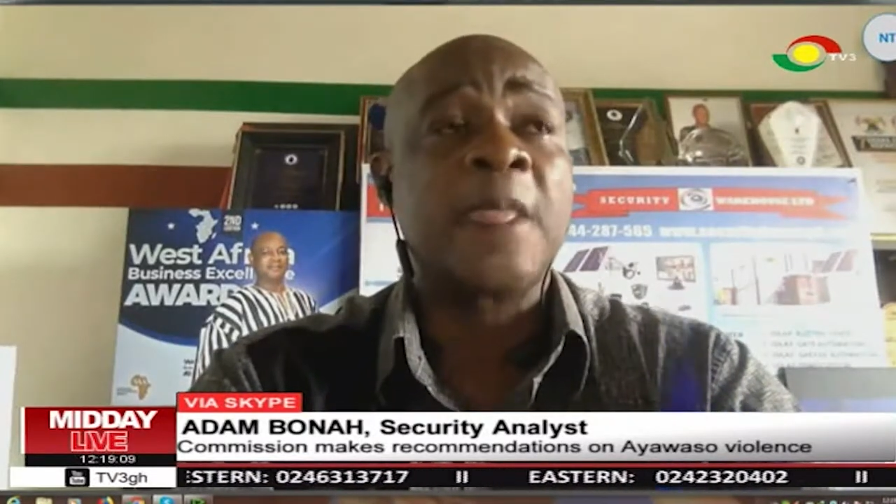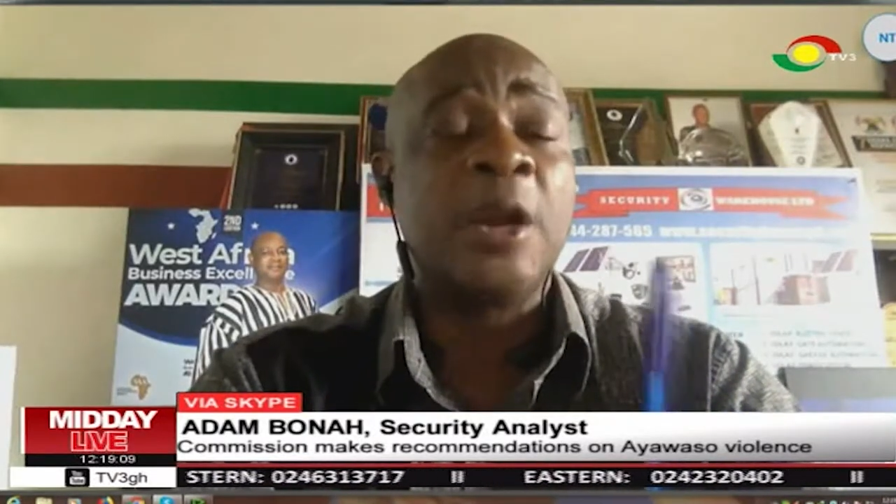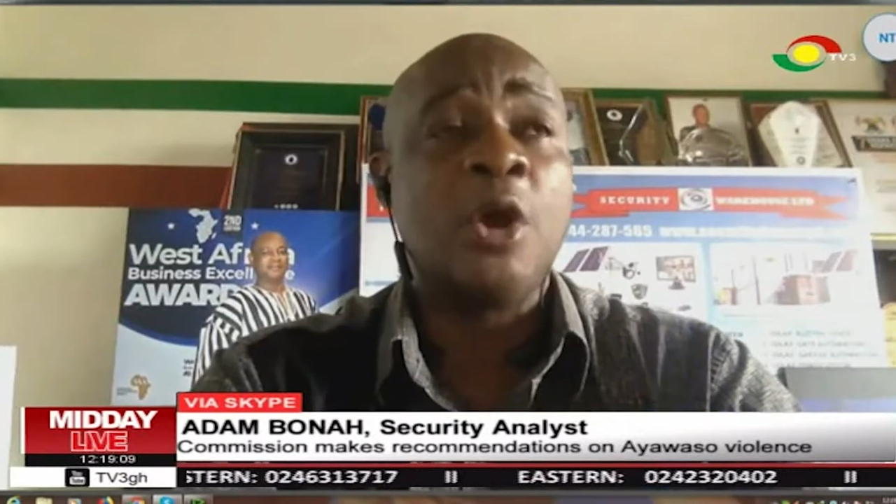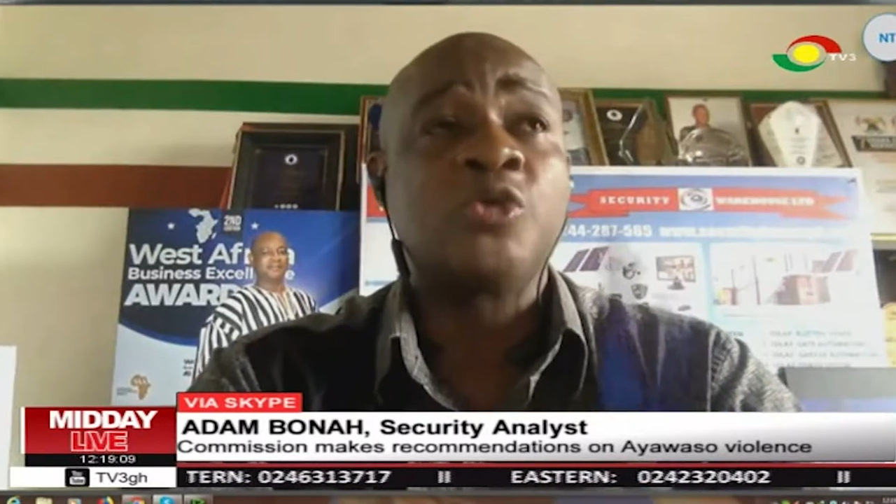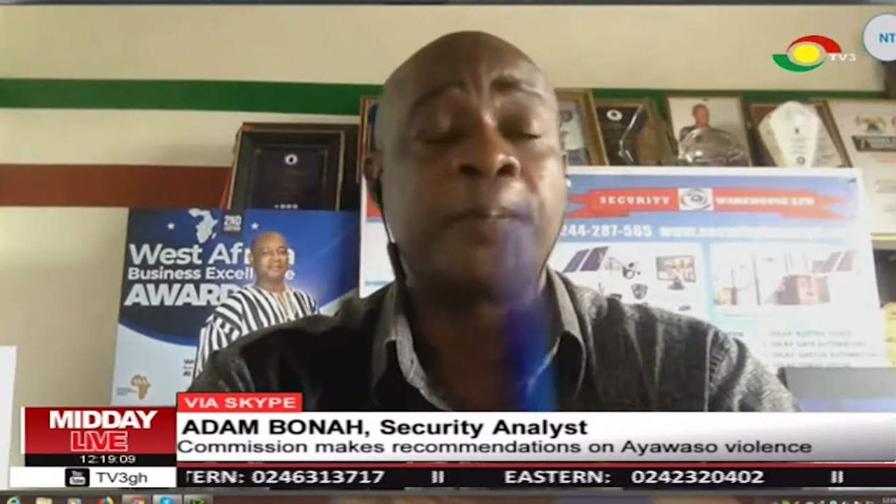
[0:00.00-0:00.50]

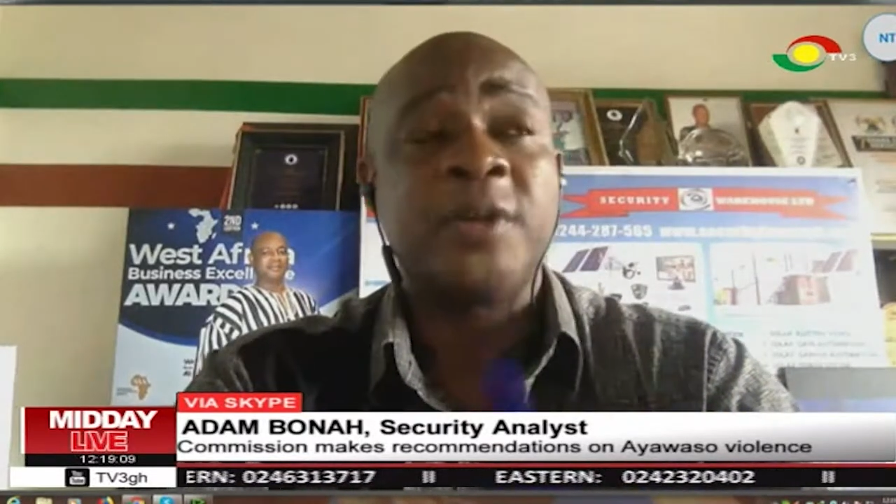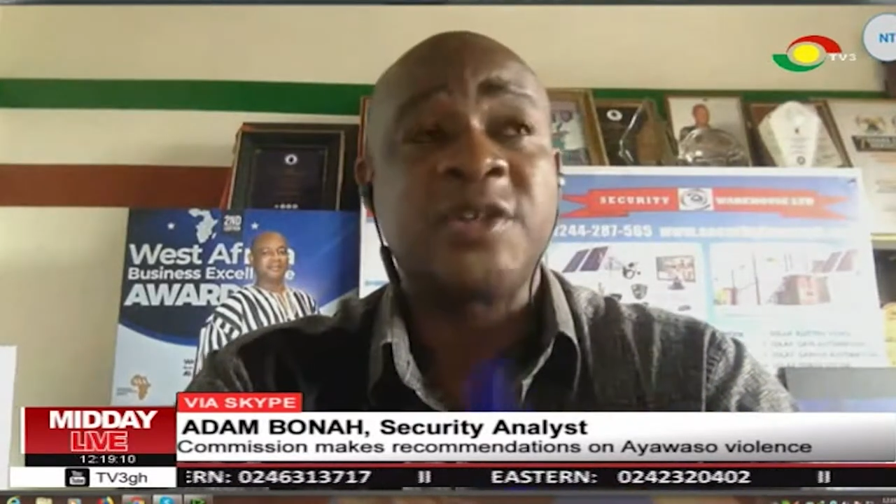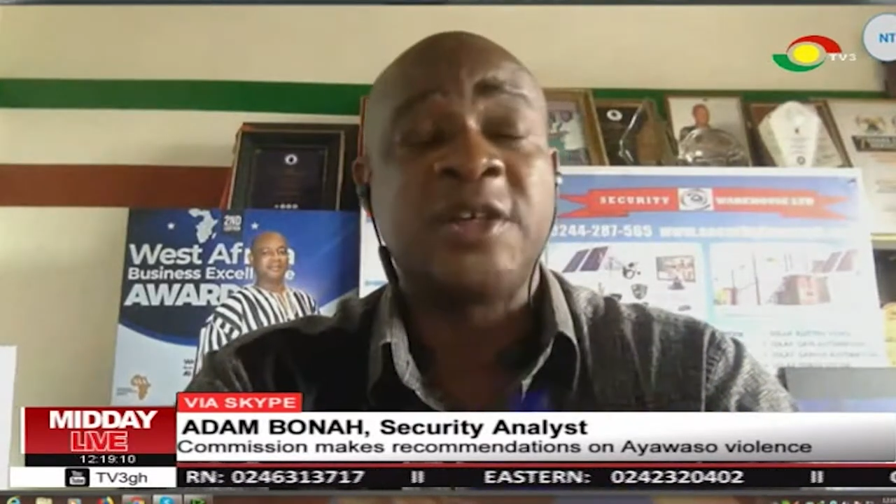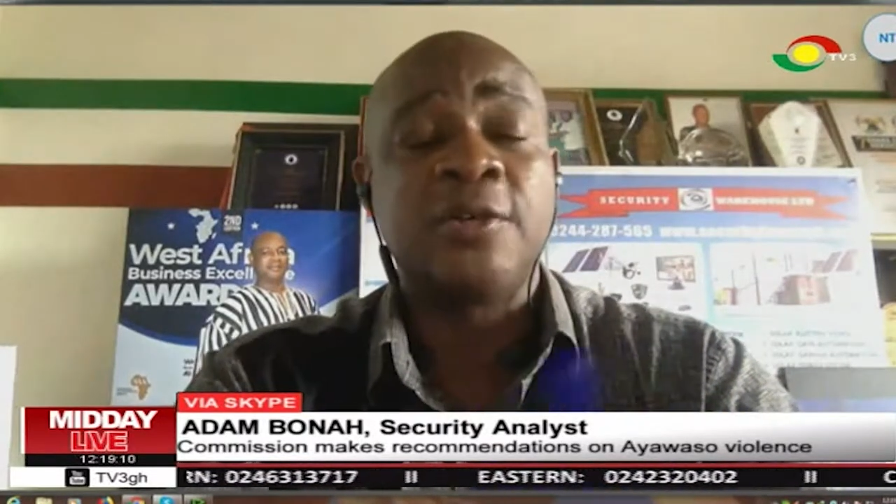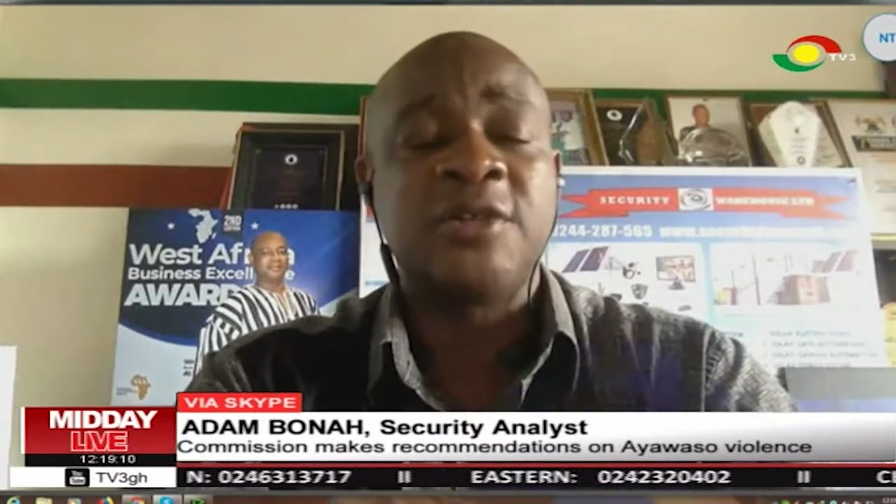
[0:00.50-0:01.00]
law to
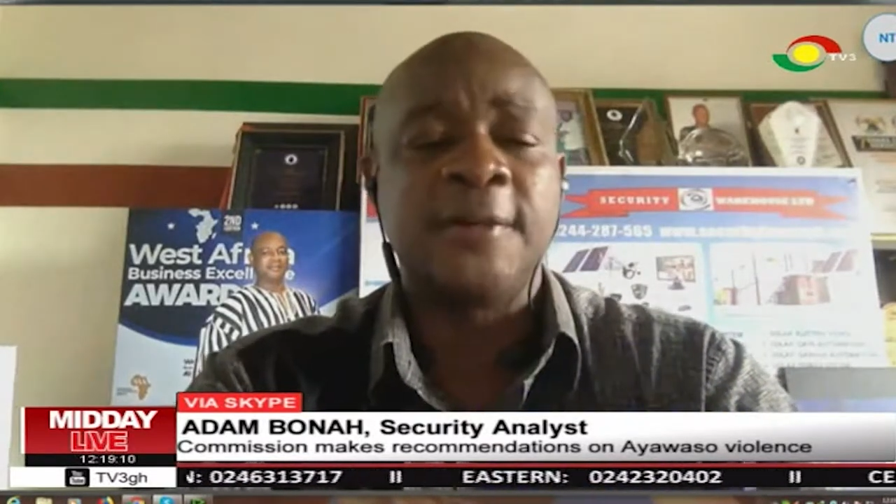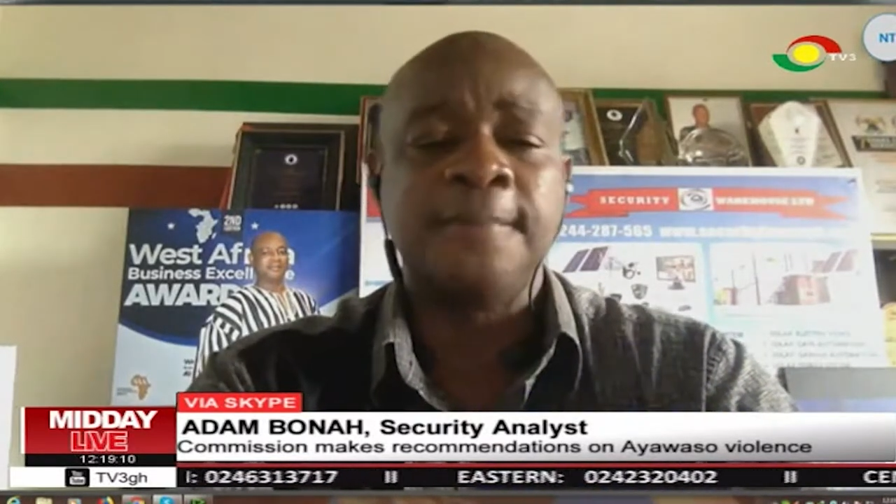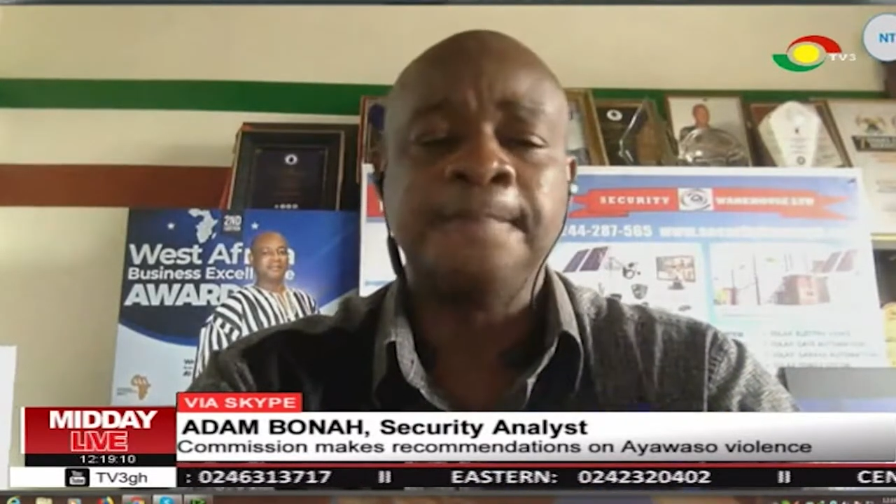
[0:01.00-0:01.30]
prosecute him,